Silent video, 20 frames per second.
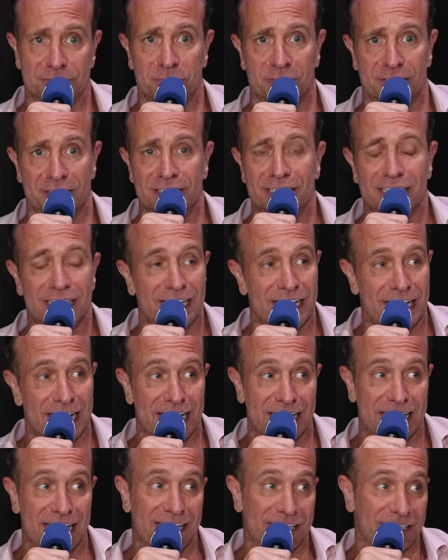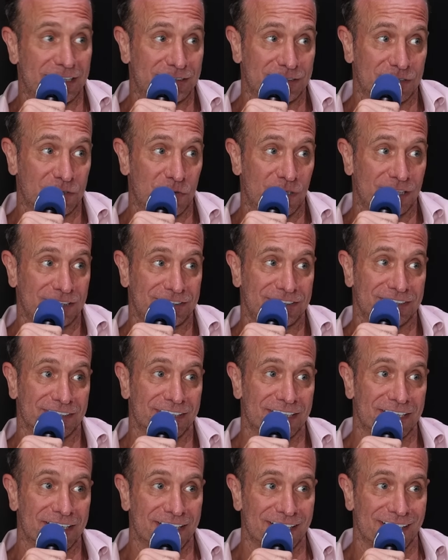But again, it's a question
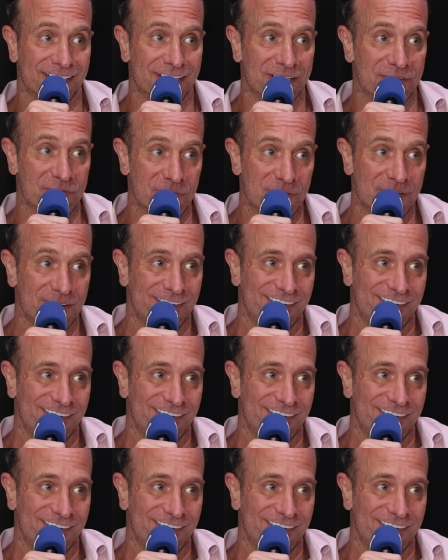that